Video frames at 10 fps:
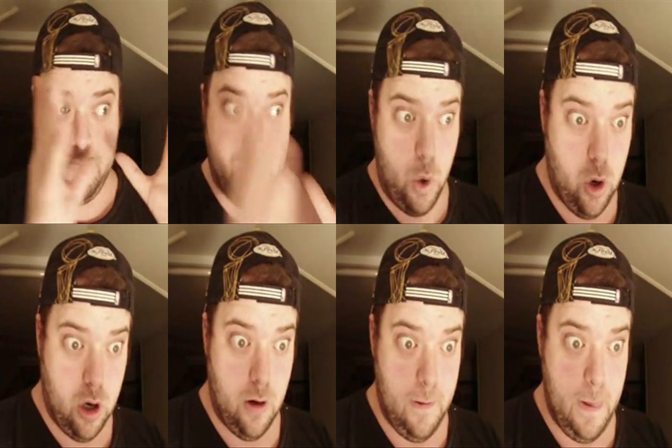
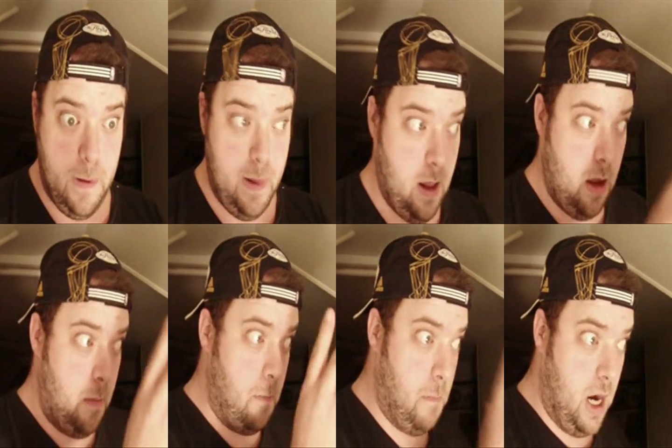for
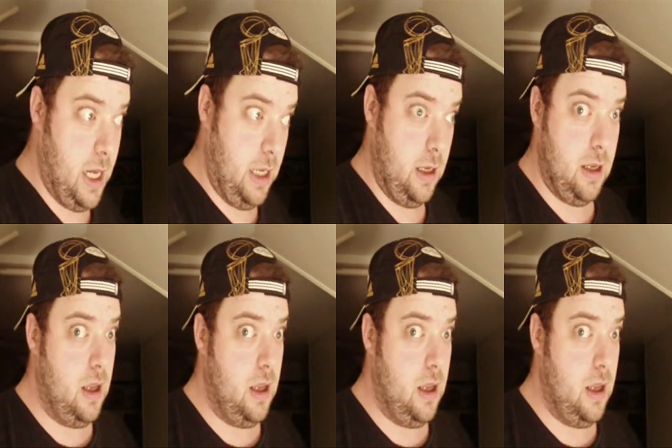money.